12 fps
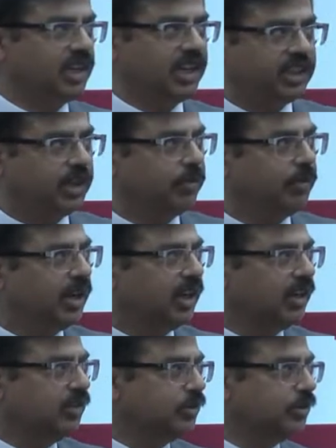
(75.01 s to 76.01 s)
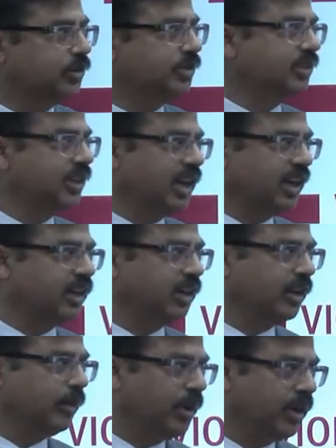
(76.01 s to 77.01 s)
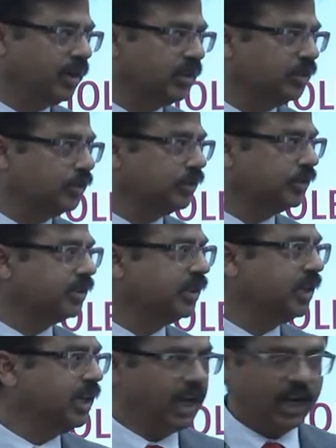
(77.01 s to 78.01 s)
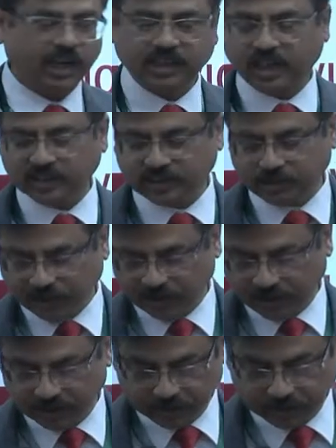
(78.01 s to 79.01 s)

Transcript: lesser Himalayan zones, greater Himalayan zones, and trans Himalayan